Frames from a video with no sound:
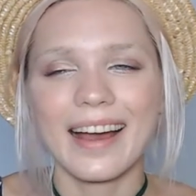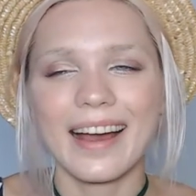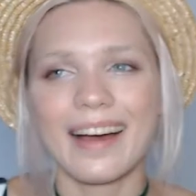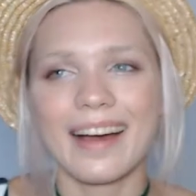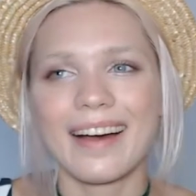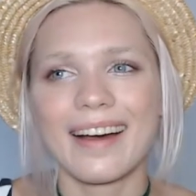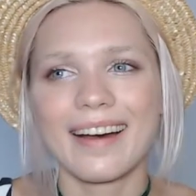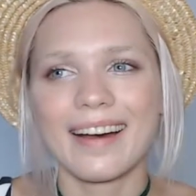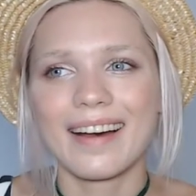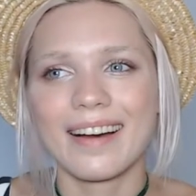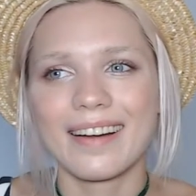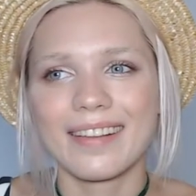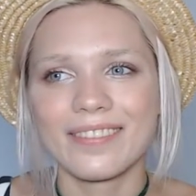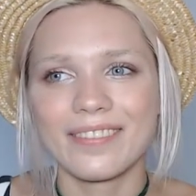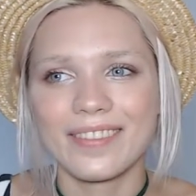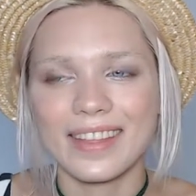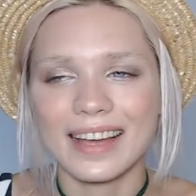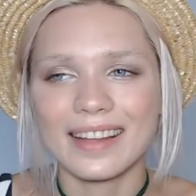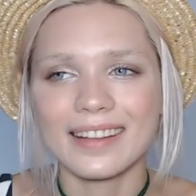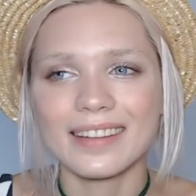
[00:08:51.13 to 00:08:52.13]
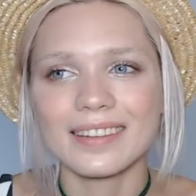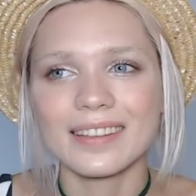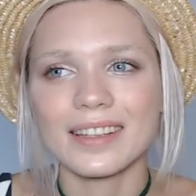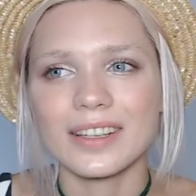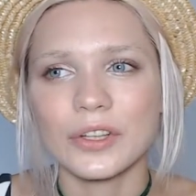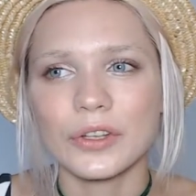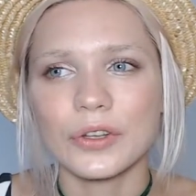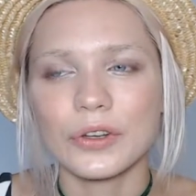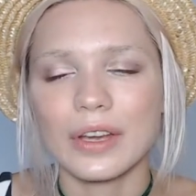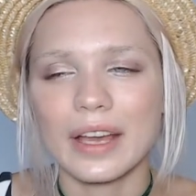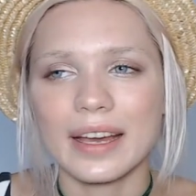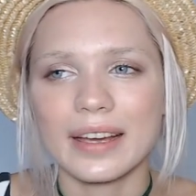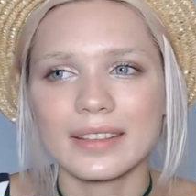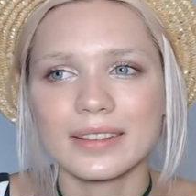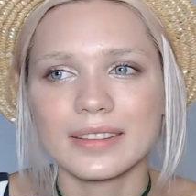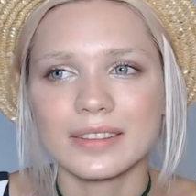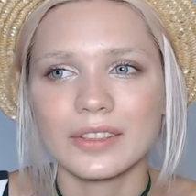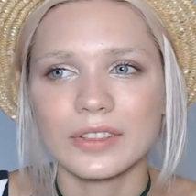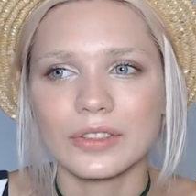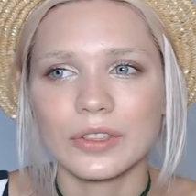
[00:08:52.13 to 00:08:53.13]
uh, then you
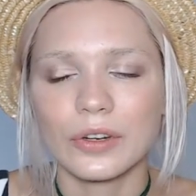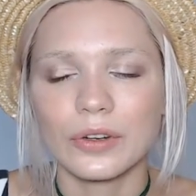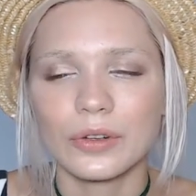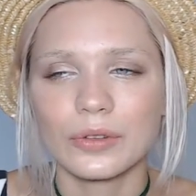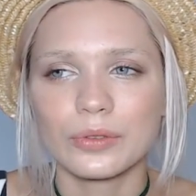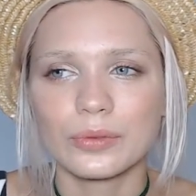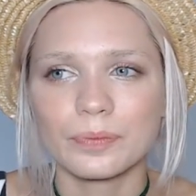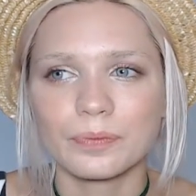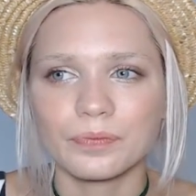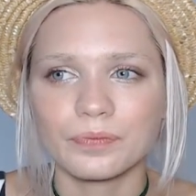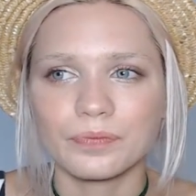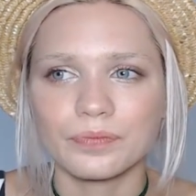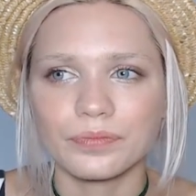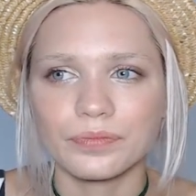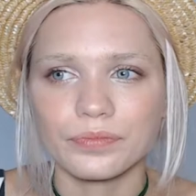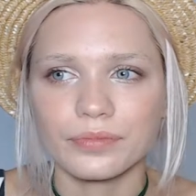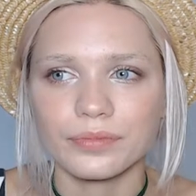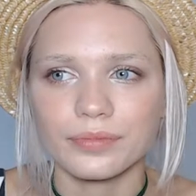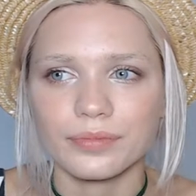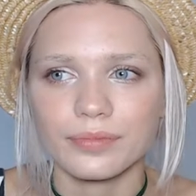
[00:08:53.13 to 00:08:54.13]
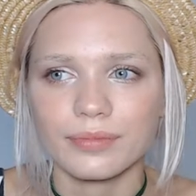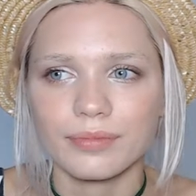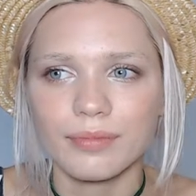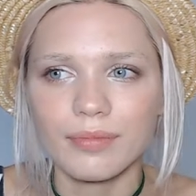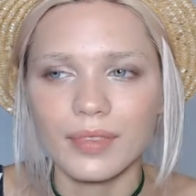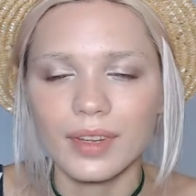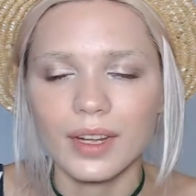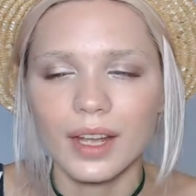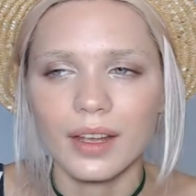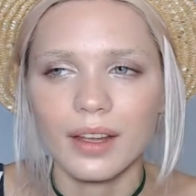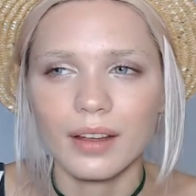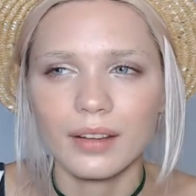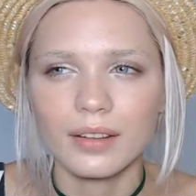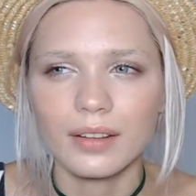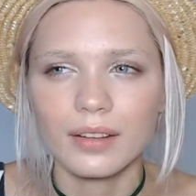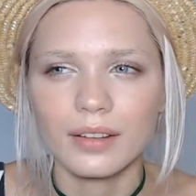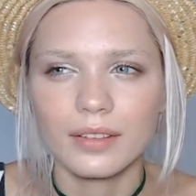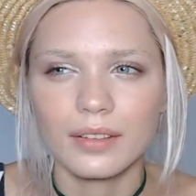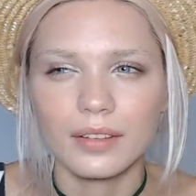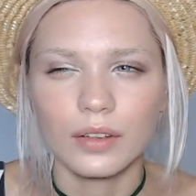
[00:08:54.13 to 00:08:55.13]
can you know
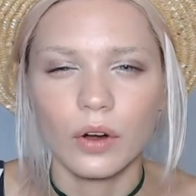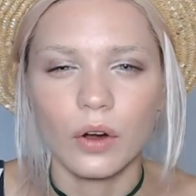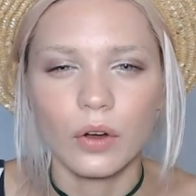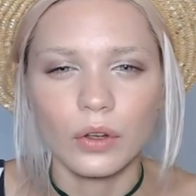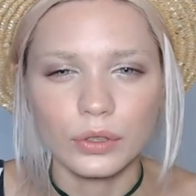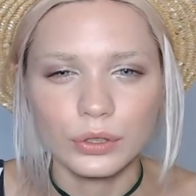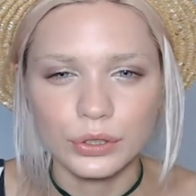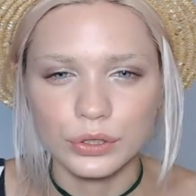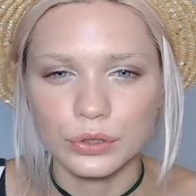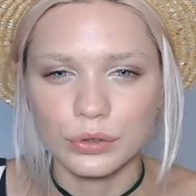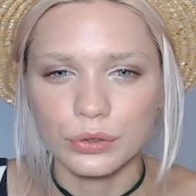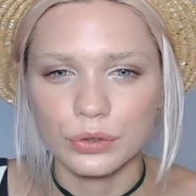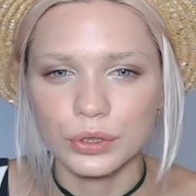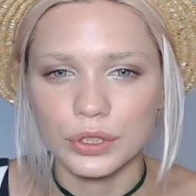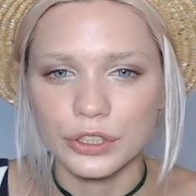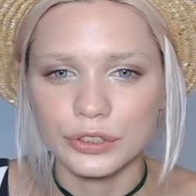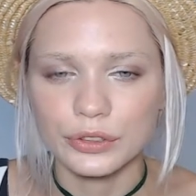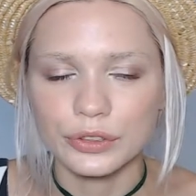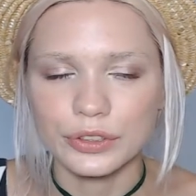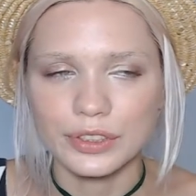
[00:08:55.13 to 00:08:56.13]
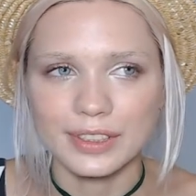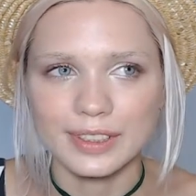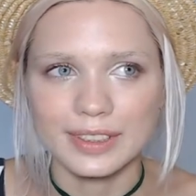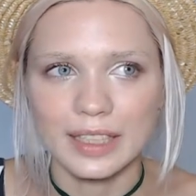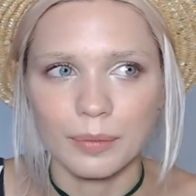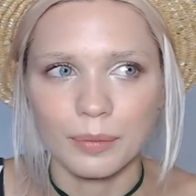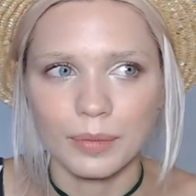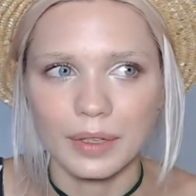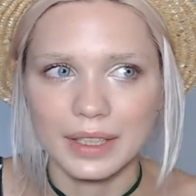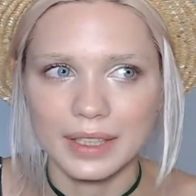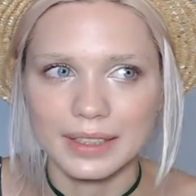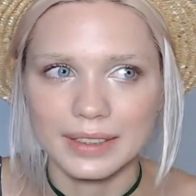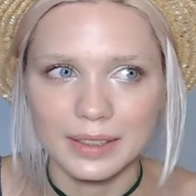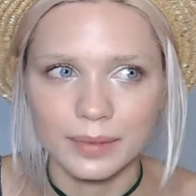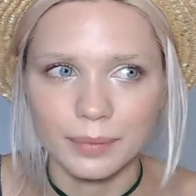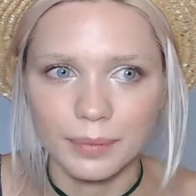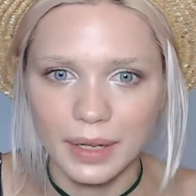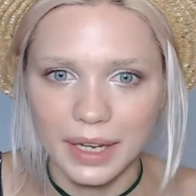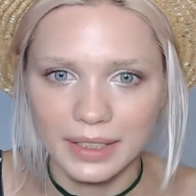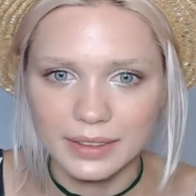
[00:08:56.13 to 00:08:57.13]
uh, also use some
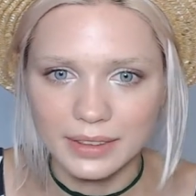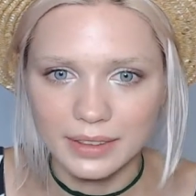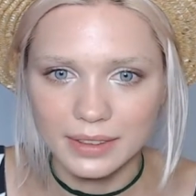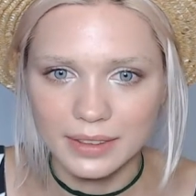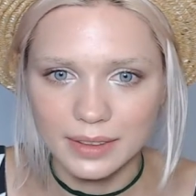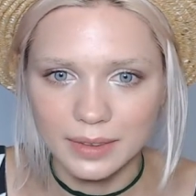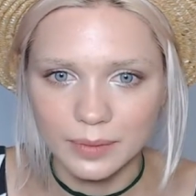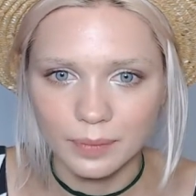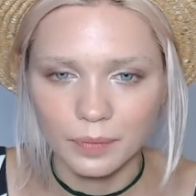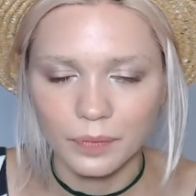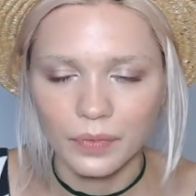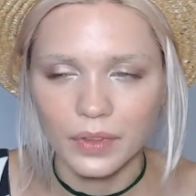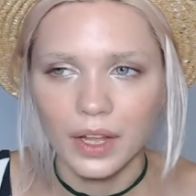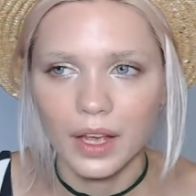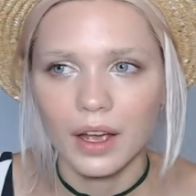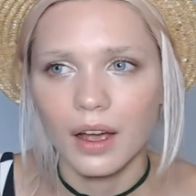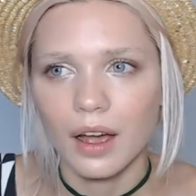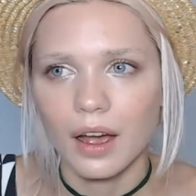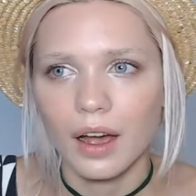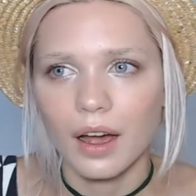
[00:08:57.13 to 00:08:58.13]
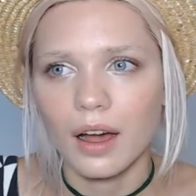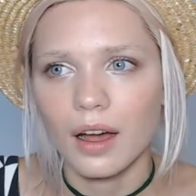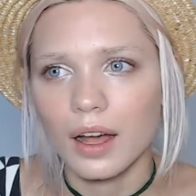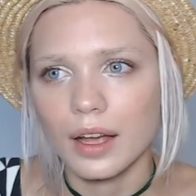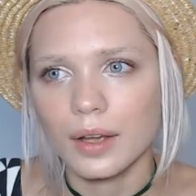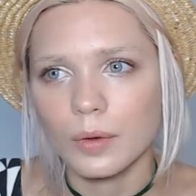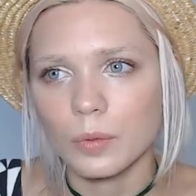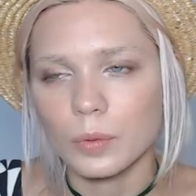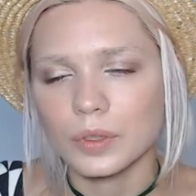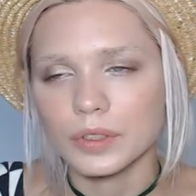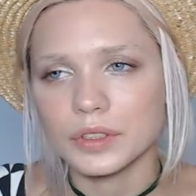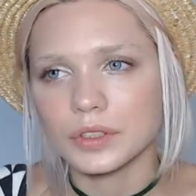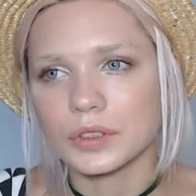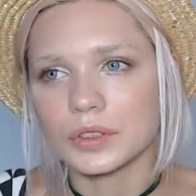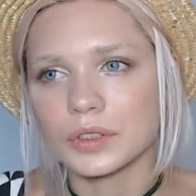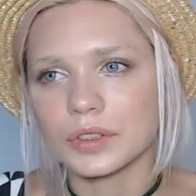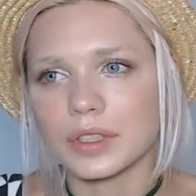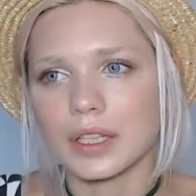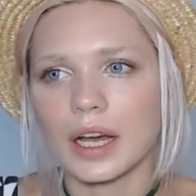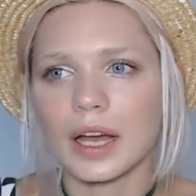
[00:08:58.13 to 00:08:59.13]
cleansing masks I was
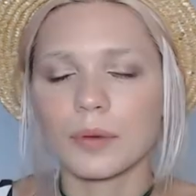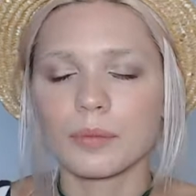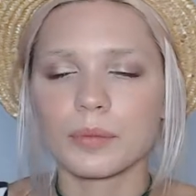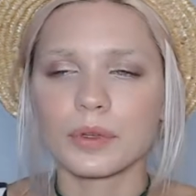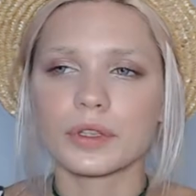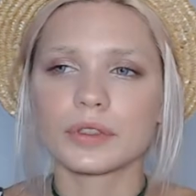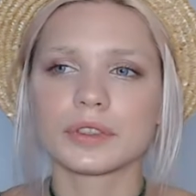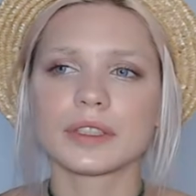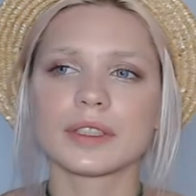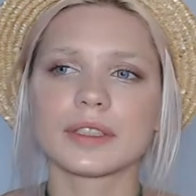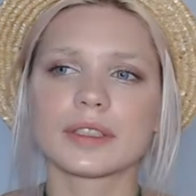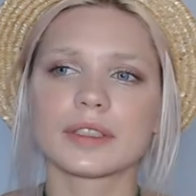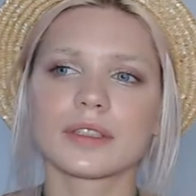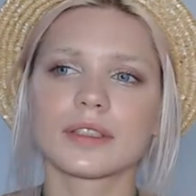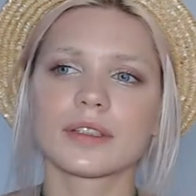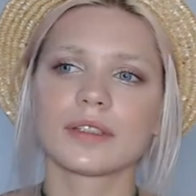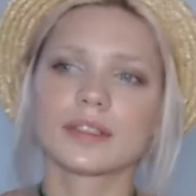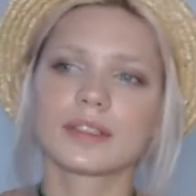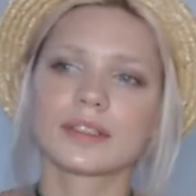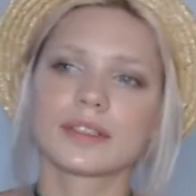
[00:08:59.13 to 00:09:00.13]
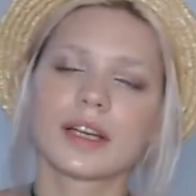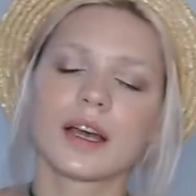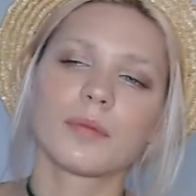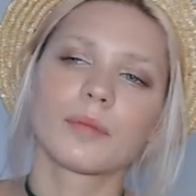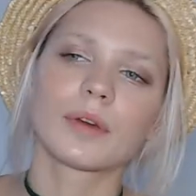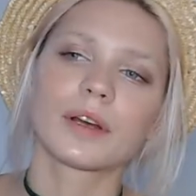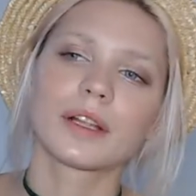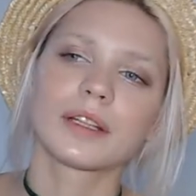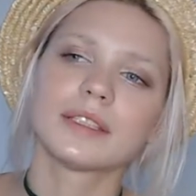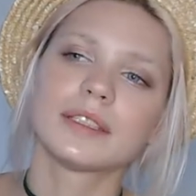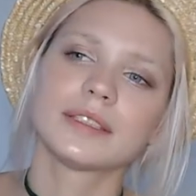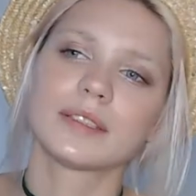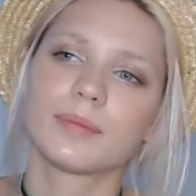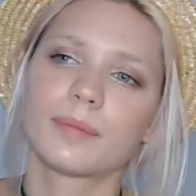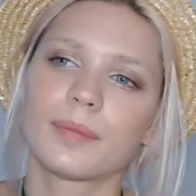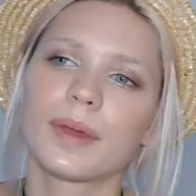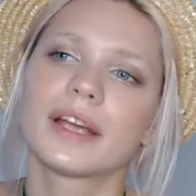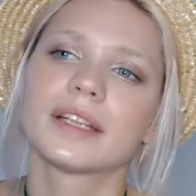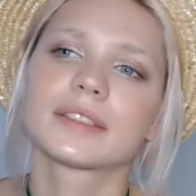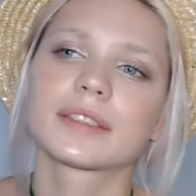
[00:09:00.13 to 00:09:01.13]
using I'm using some
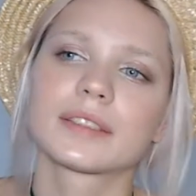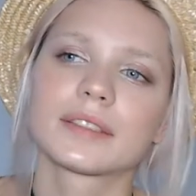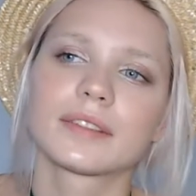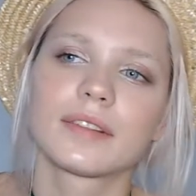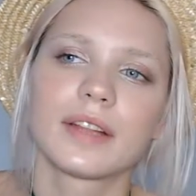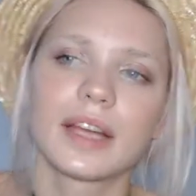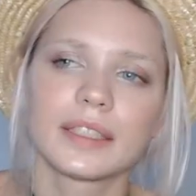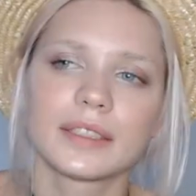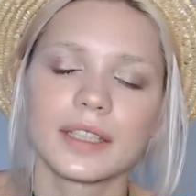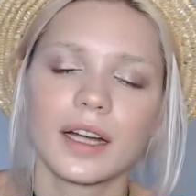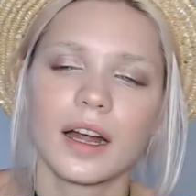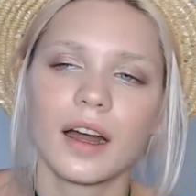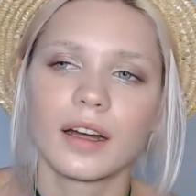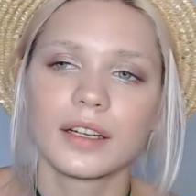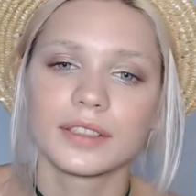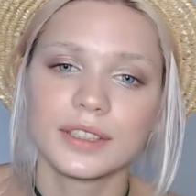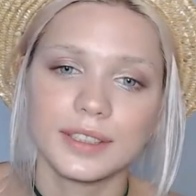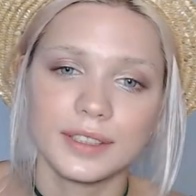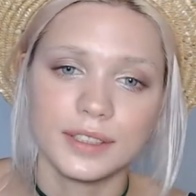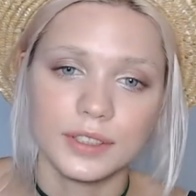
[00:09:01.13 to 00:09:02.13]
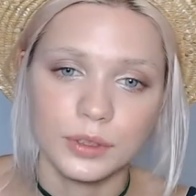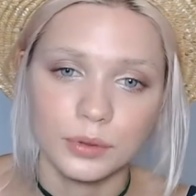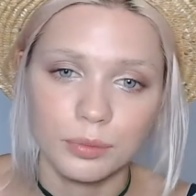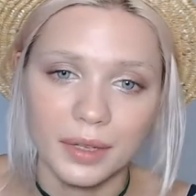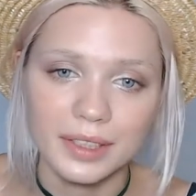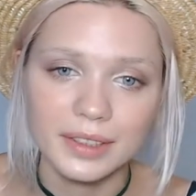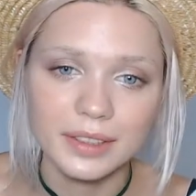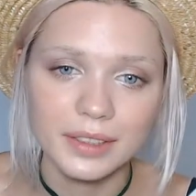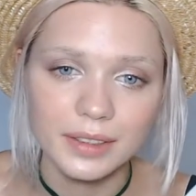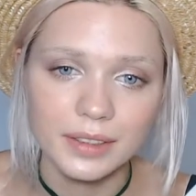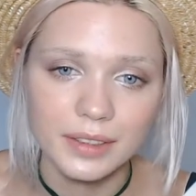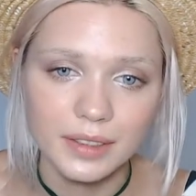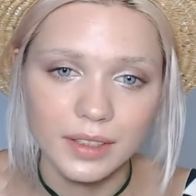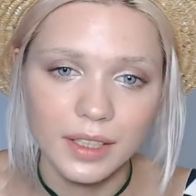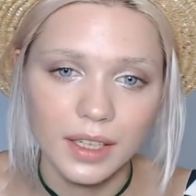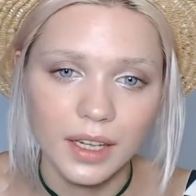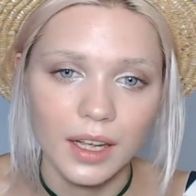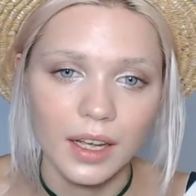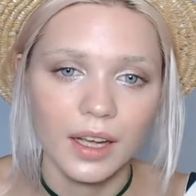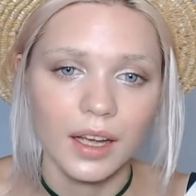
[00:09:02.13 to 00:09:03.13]
cleansing masks that are tissue masks.
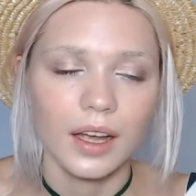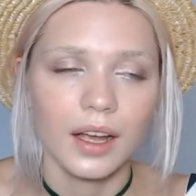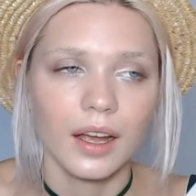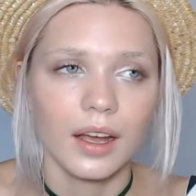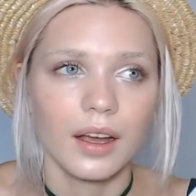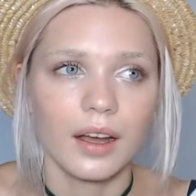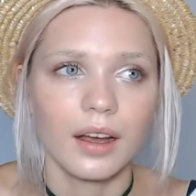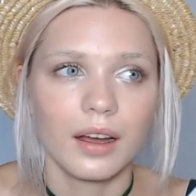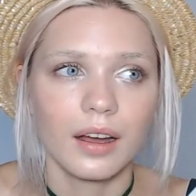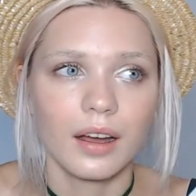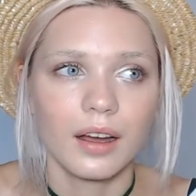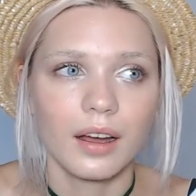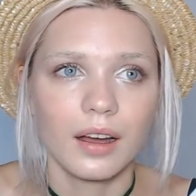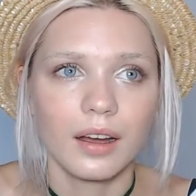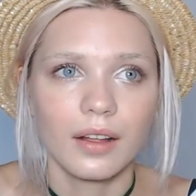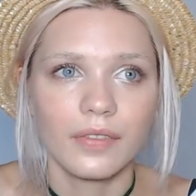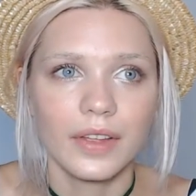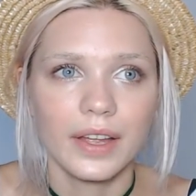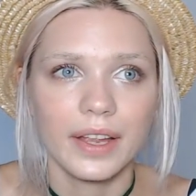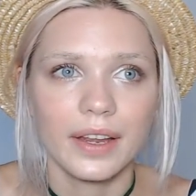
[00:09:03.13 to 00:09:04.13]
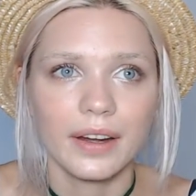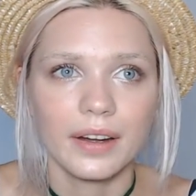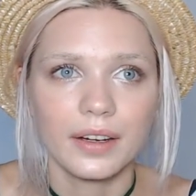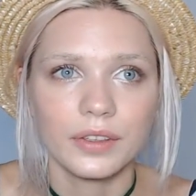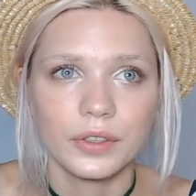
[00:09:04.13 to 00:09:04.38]
Uh, they are,